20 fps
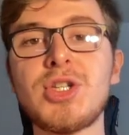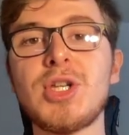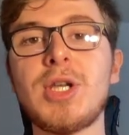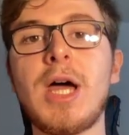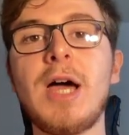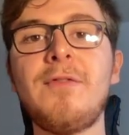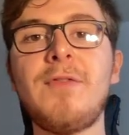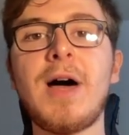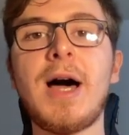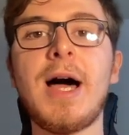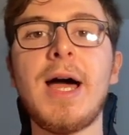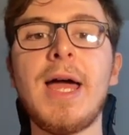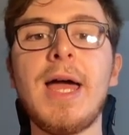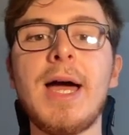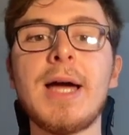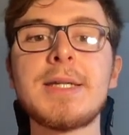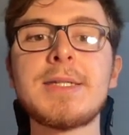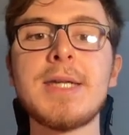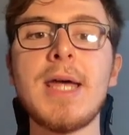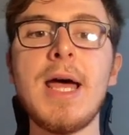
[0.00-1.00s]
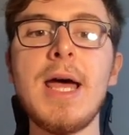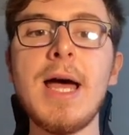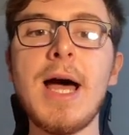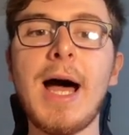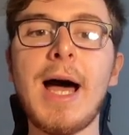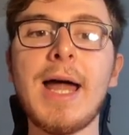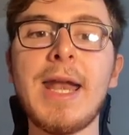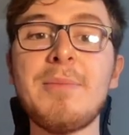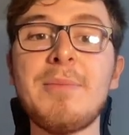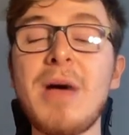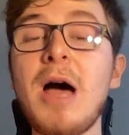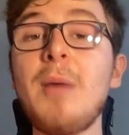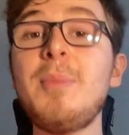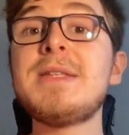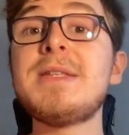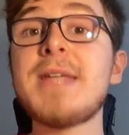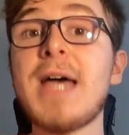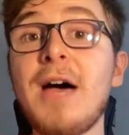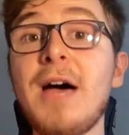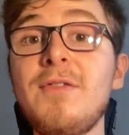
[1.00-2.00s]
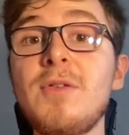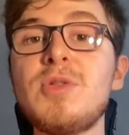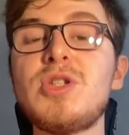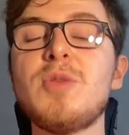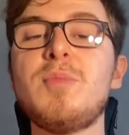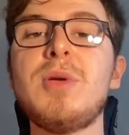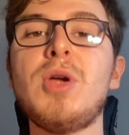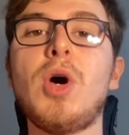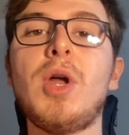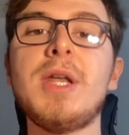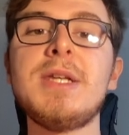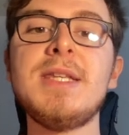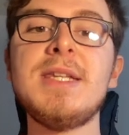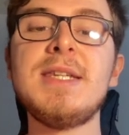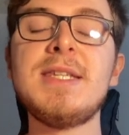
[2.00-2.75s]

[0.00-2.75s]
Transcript: to life at Ajax, and I'm happy to have him, to be honest.